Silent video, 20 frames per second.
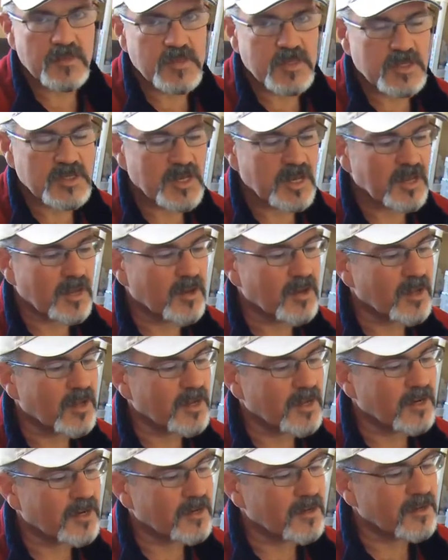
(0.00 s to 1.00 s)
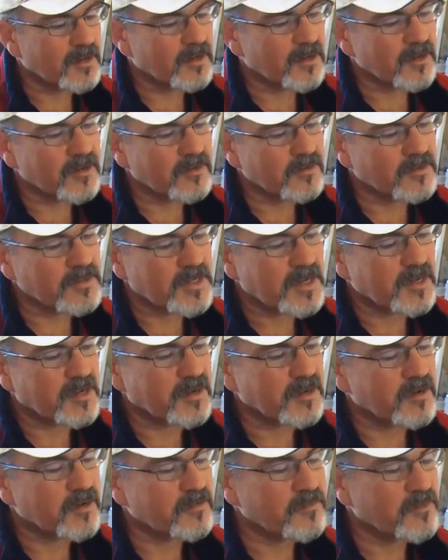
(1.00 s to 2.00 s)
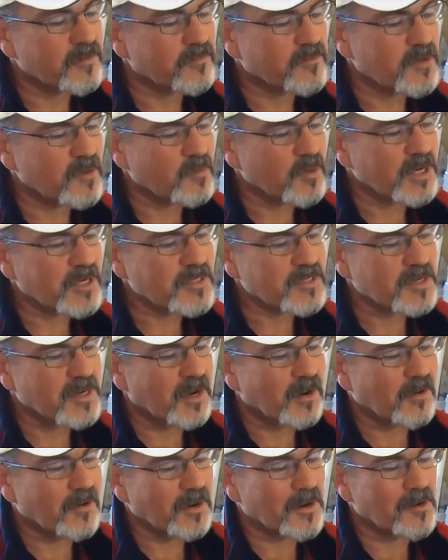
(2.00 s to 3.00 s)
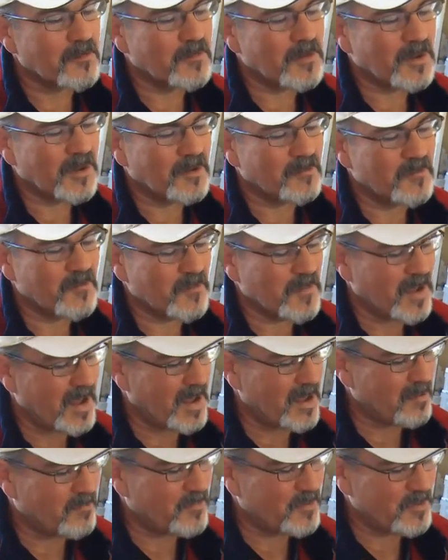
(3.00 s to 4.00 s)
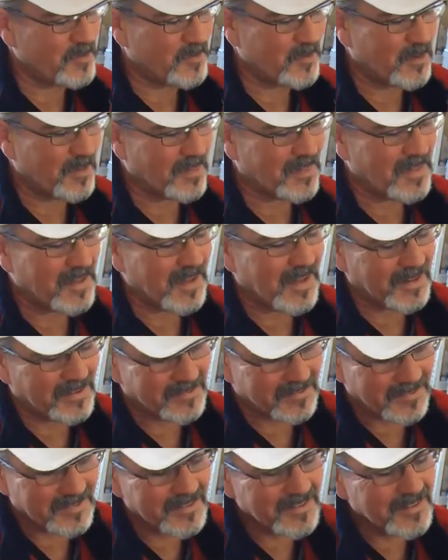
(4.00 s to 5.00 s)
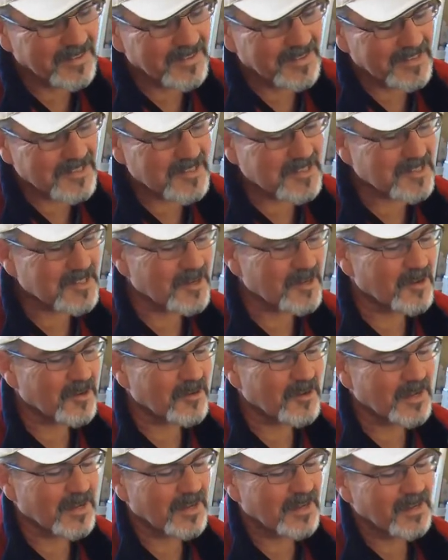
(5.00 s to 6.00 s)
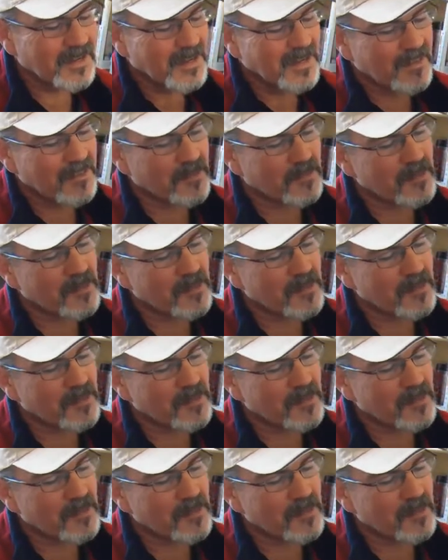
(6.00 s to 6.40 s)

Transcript: the tail on at 110, 115 miles an hour, I'm happy with that. So the